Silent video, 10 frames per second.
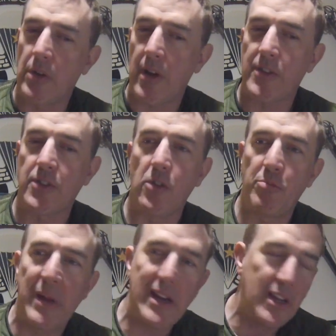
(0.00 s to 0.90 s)
your
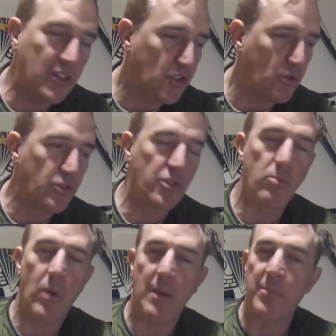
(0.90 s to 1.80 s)
SOPs, use your
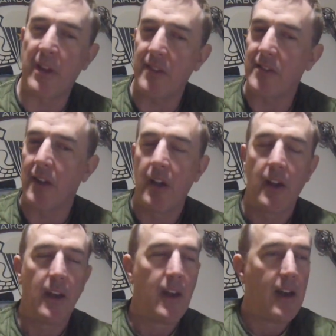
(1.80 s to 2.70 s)
weapons.
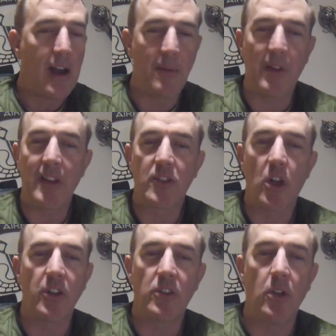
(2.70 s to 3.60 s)
I mean, that's
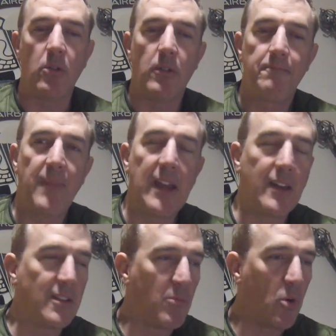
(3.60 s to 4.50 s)
all you do. And
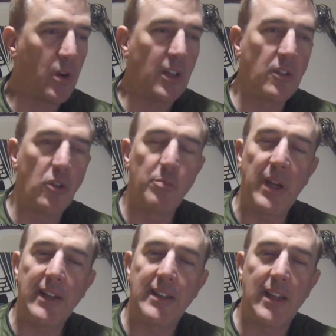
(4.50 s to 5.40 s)
in the morning, you do
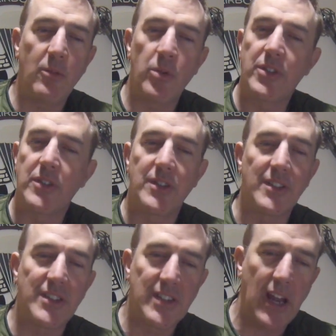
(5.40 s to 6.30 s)
PT, which is
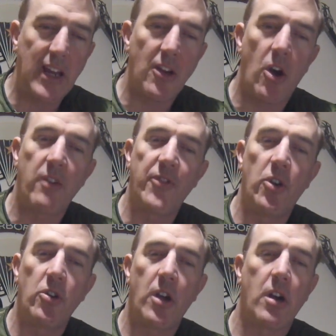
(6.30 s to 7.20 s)
insane, off the
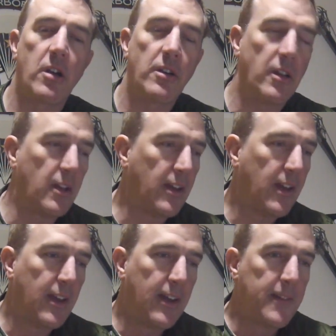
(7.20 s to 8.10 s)
hook hard.
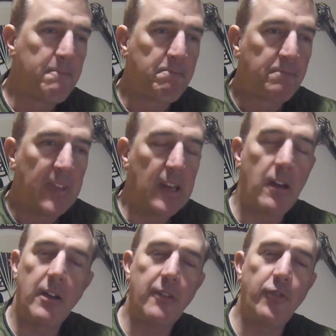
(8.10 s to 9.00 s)
You
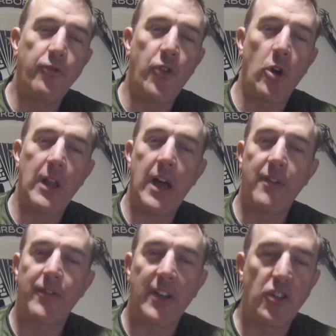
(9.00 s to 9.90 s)
know, and if you fall out
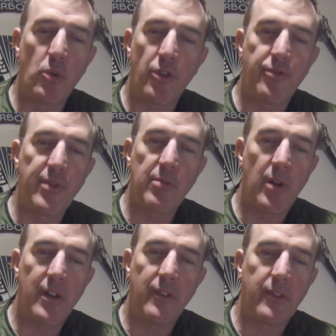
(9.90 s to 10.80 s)
of like two or three
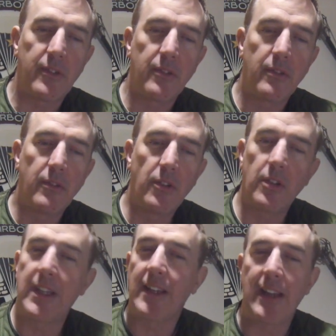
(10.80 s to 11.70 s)
runs, you're
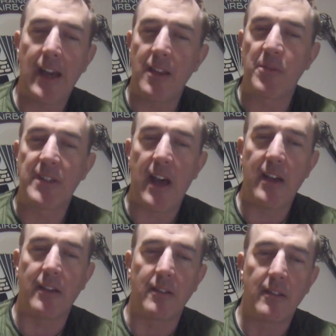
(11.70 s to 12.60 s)
kicked out of the
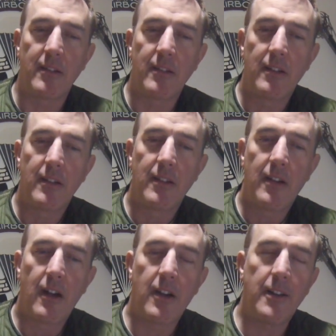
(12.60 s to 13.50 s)
battalion.
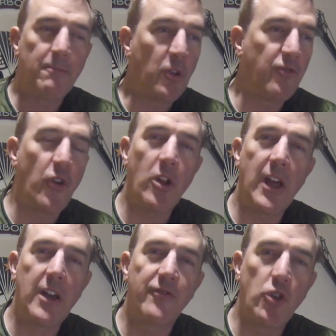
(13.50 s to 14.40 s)
All right? You fall
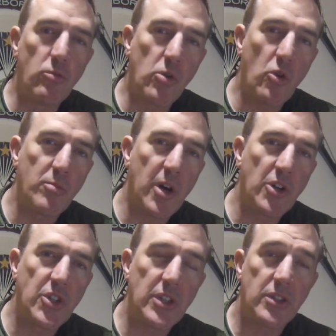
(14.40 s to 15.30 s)
out of two road
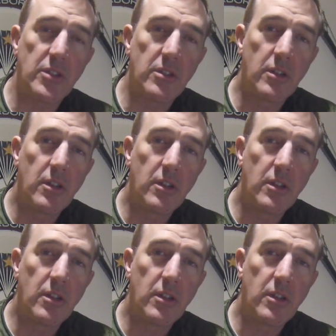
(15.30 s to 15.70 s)
marches,